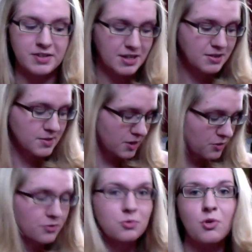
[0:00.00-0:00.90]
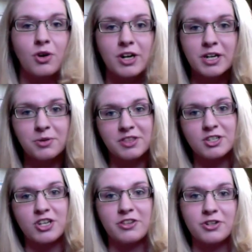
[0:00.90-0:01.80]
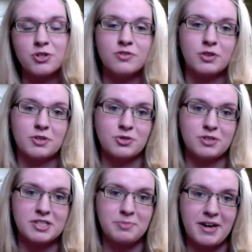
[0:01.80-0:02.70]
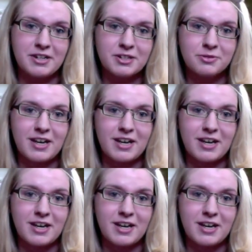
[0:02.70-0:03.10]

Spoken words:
instead of warring with each other over which one is better,